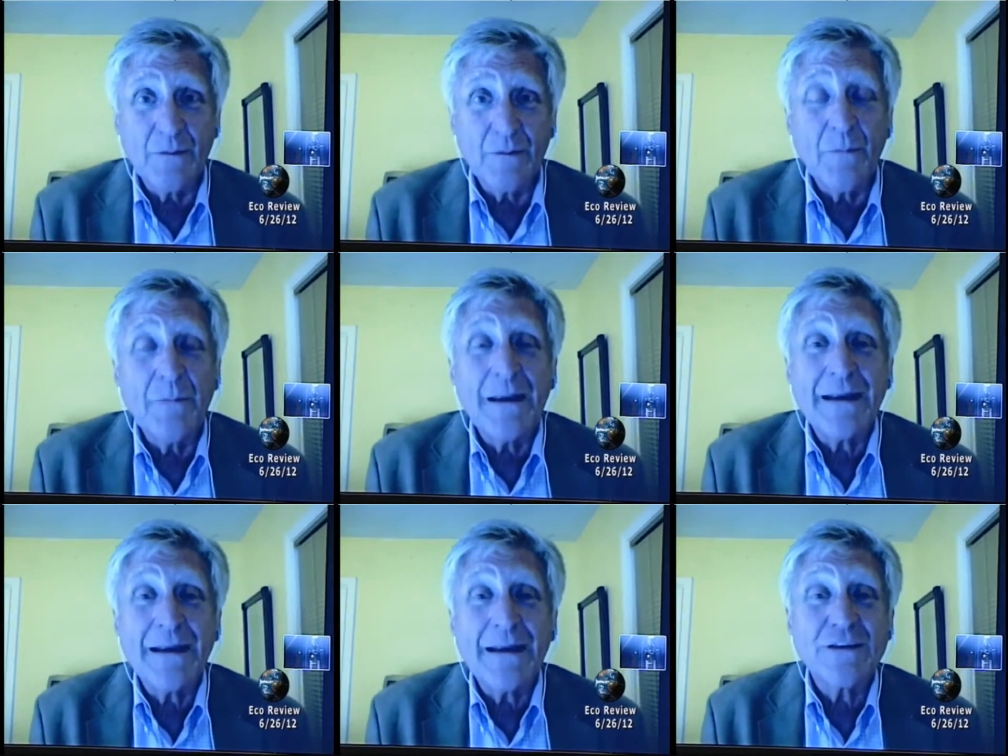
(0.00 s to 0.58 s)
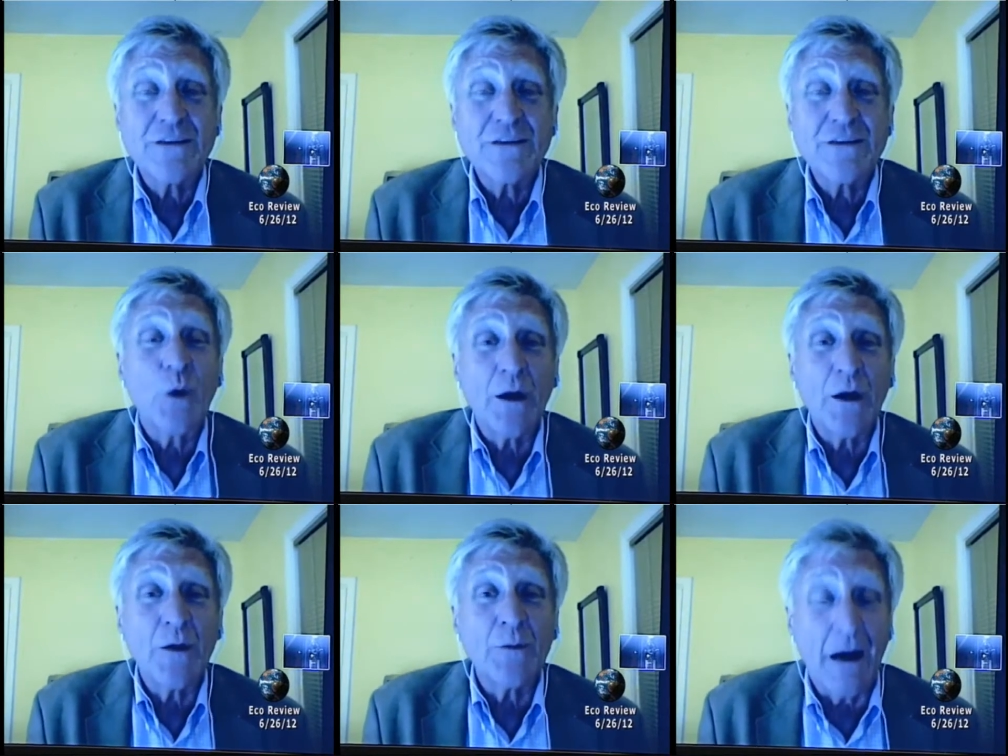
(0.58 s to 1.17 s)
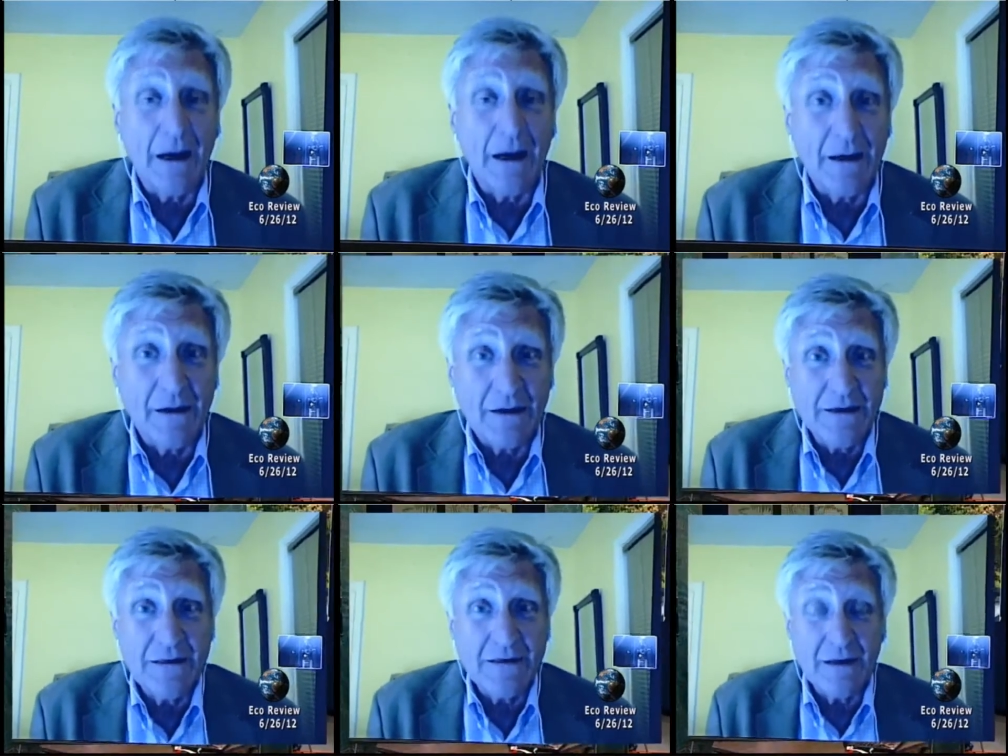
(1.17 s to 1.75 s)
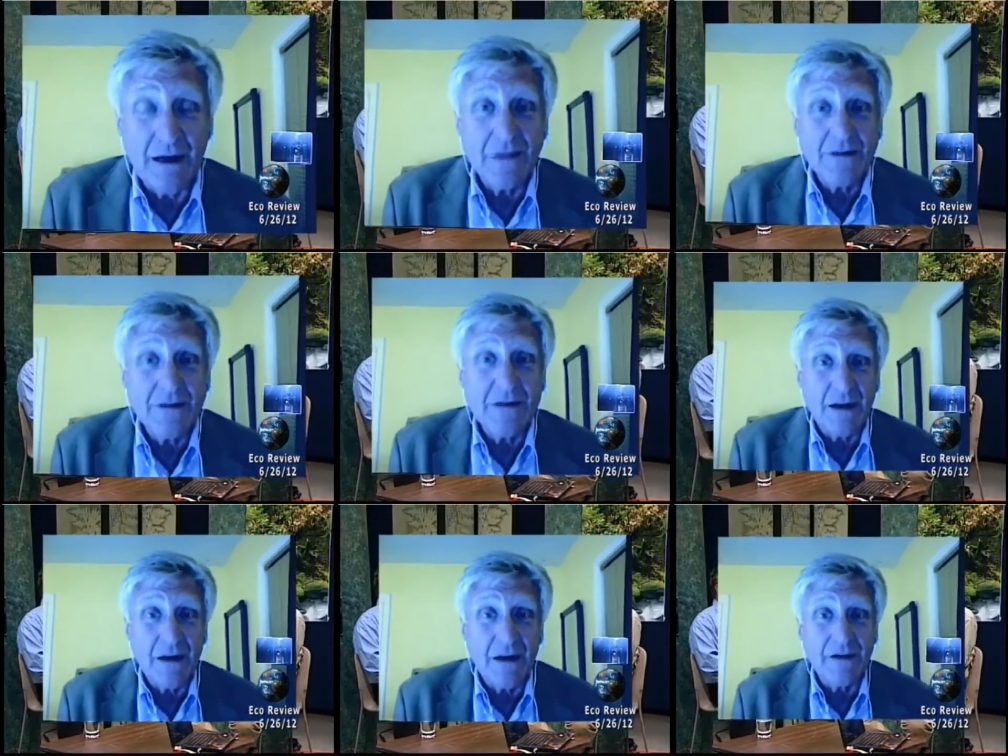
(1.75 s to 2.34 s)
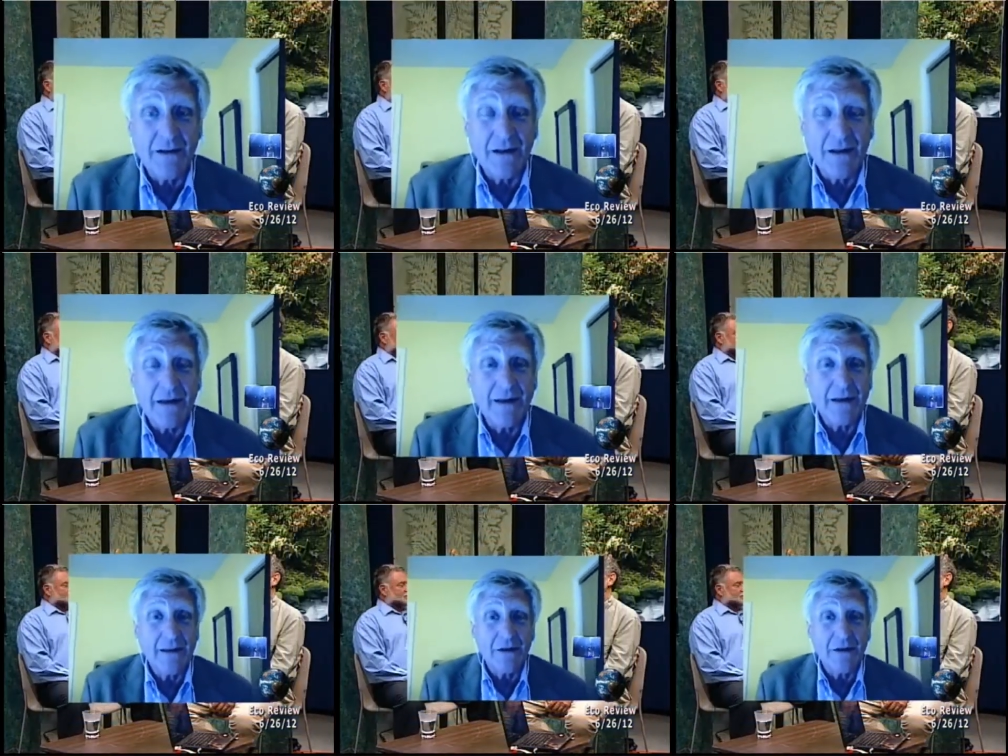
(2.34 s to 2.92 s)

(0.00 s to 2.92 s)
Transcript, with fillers: many square miles outside of LA that are